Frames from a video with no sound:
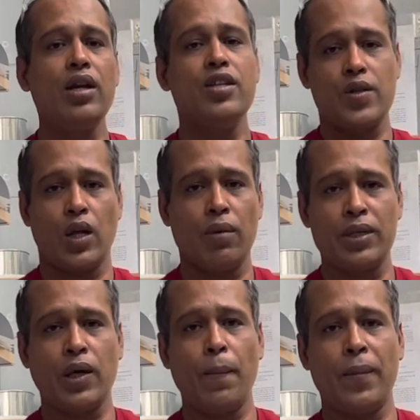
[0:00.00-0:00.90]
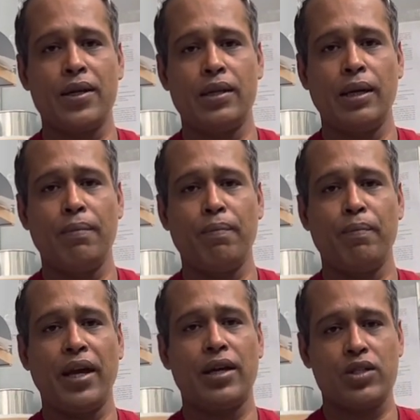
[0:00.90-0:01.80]
dissolve it completely,
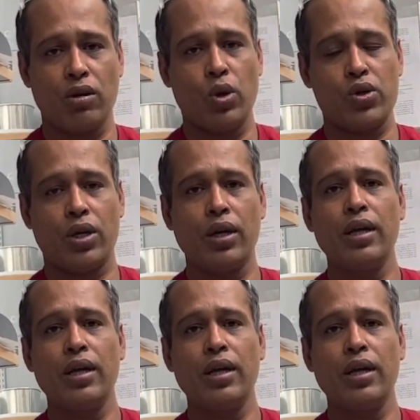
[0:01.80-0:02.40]
make it solution,